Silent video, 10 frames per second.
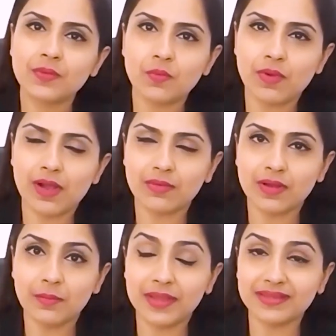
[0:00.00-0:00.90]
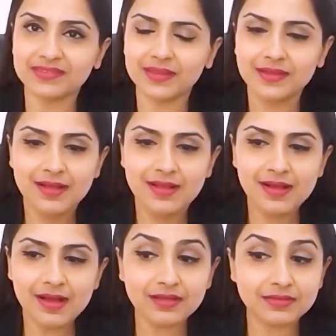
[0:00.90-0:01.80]
Wow, amazing.
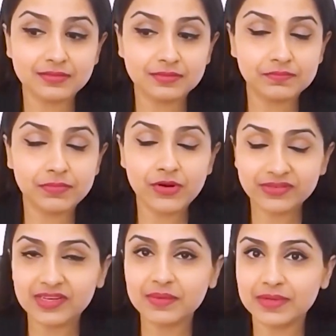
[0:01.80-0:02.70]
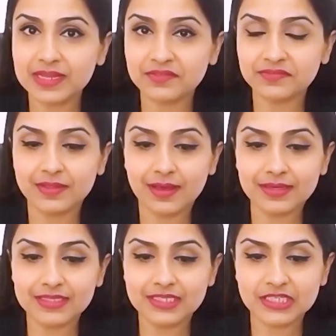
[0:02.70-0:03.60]
I personally believe
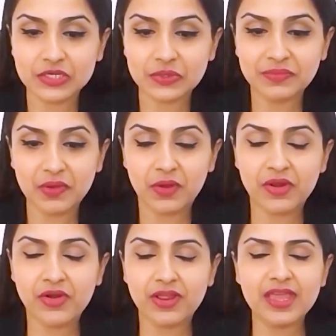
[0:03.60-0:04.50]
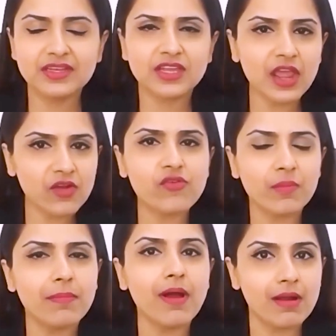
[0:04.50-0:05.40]
that an
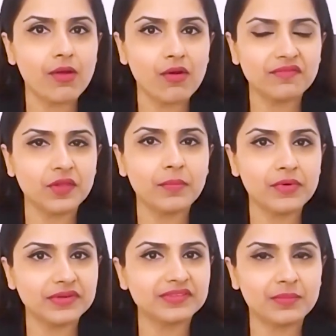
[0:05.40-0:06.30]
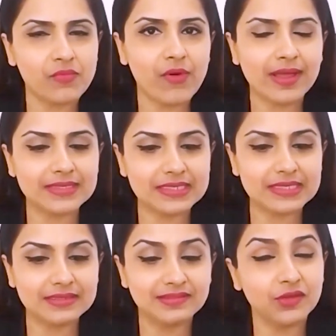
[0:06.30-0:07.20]
integral part of your personal brand
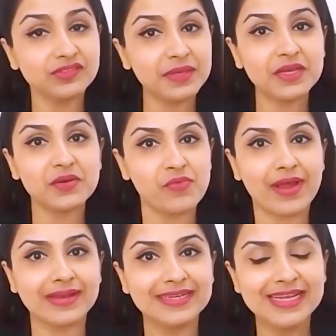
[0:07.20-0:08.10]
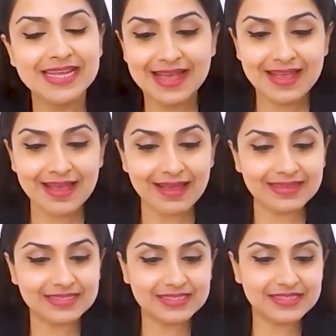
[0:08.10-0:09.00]
is your speaker brand.
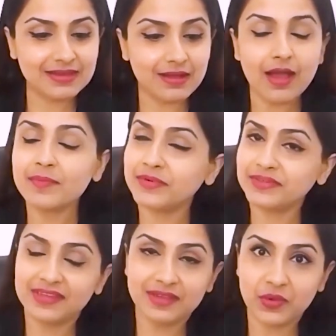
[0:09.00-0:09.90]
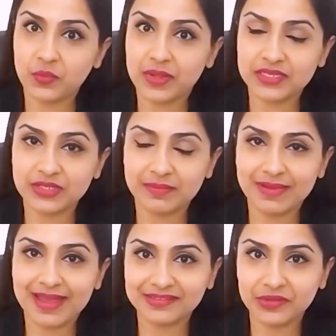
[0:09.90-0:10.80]
And I personally can't wait to get my
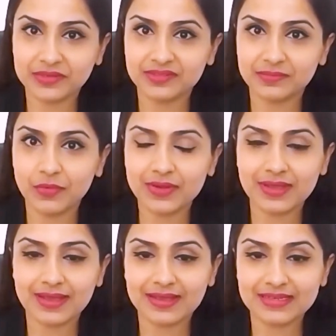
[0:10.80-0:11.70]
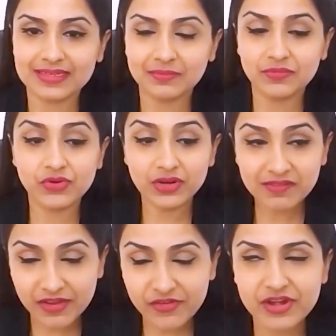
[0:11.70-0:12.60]
hands on this book. And I'm really
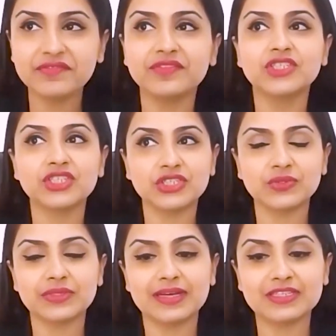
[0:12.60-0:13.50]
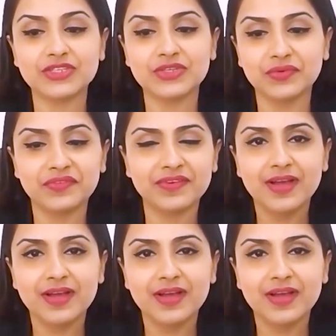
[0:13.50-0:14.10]
very grateful to you that you've